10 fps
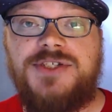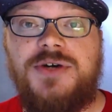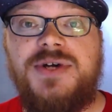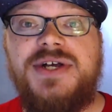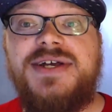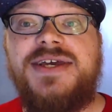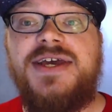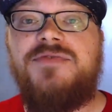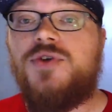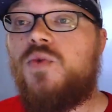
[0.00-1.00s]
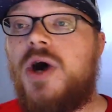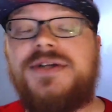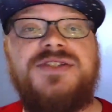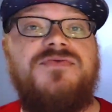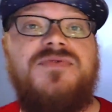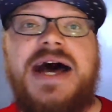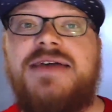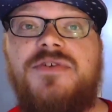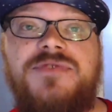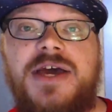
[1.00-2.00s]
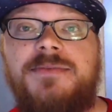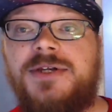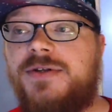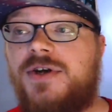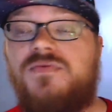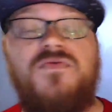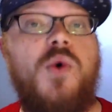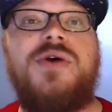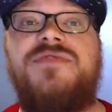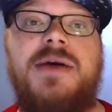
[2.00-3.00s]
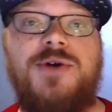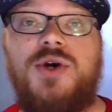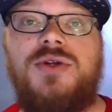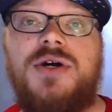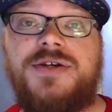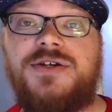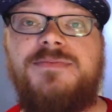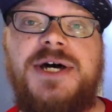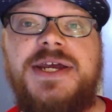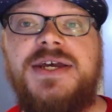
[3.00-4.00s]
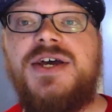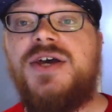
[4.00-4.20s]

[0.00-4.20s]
So if you walked 5 of them and 4 of them are no longer your buddy,